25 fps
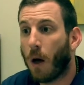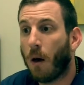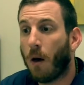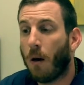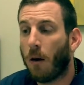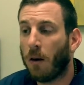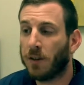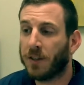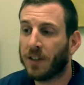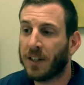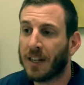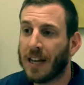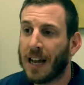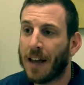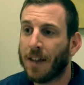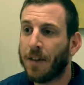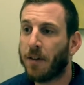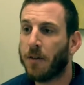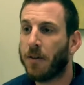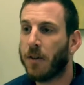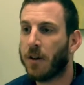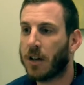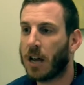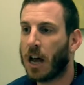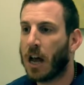
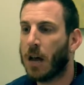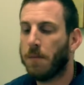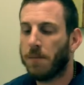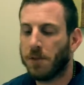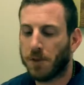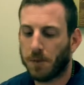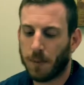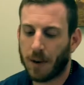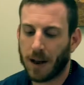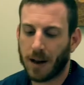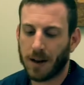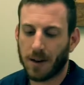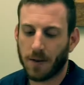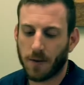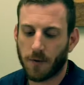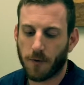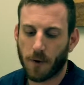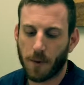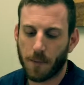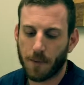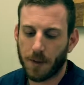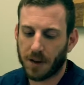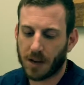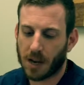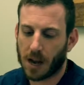Altogether, the time spent
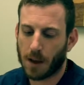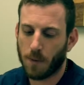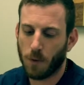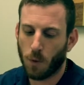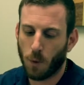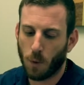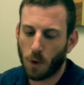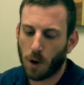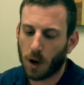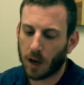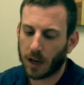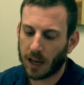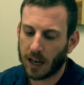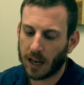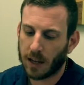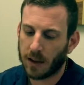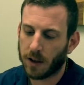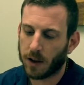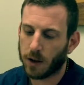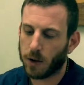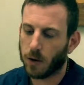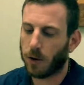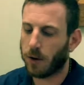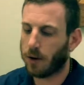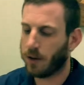from the time you walk in
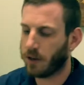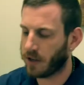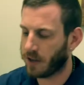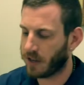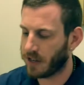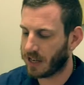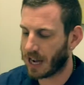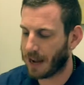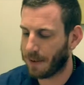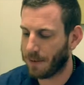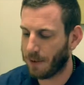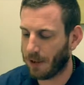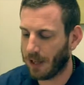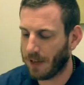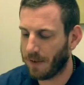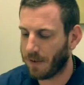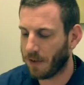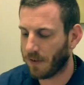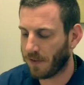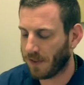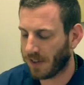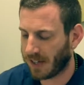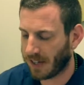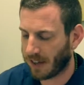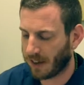the door to the time you leave
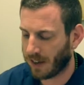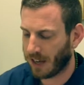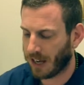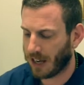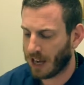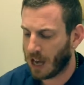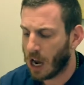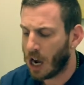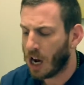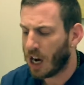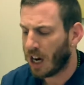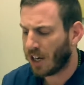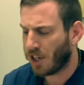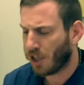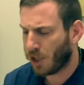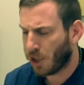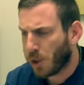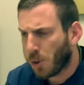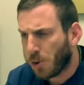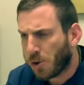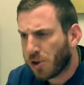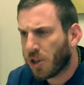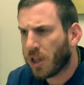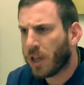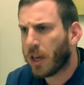the facility is
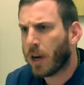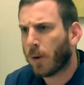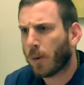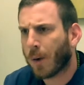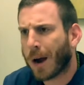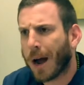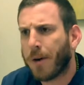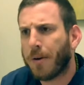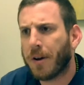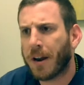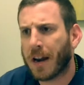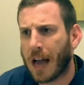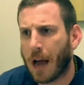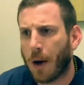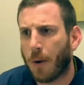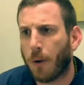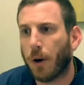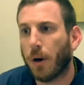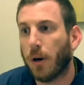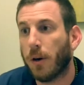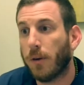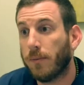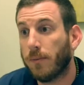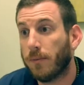usually around an hour.